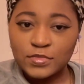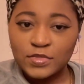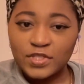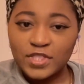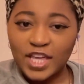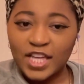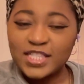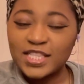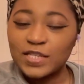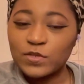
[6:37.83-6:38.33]

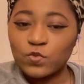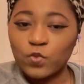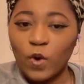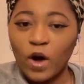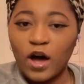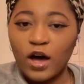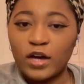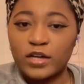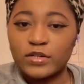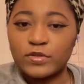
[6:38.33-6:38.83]
That's his
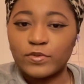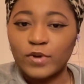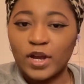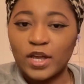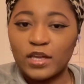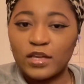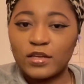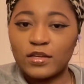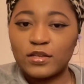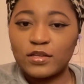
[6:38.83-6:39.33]
wand,
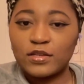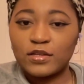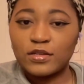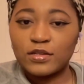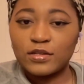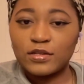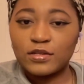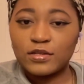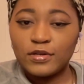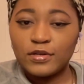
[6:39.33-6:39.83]
right?
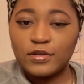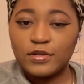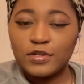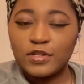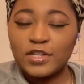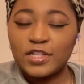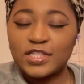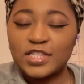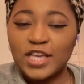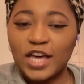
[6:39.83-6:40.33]

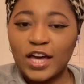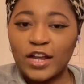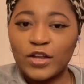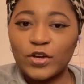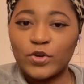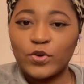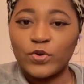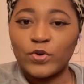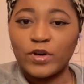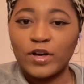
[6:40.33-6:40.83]
It's kind of
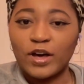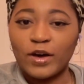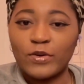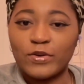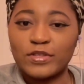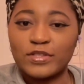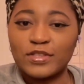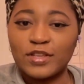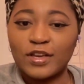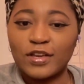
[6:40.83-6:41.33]
cool how
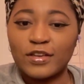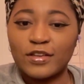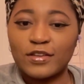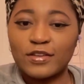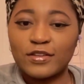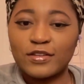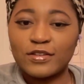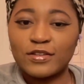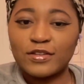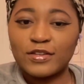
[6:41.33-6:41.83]
it's like
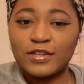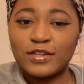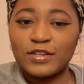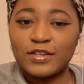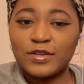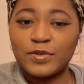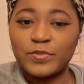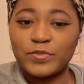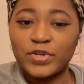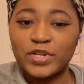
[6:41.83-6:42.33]
an
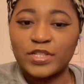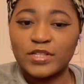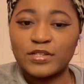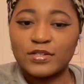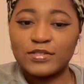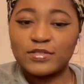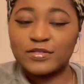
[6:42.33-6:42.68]
umbrella.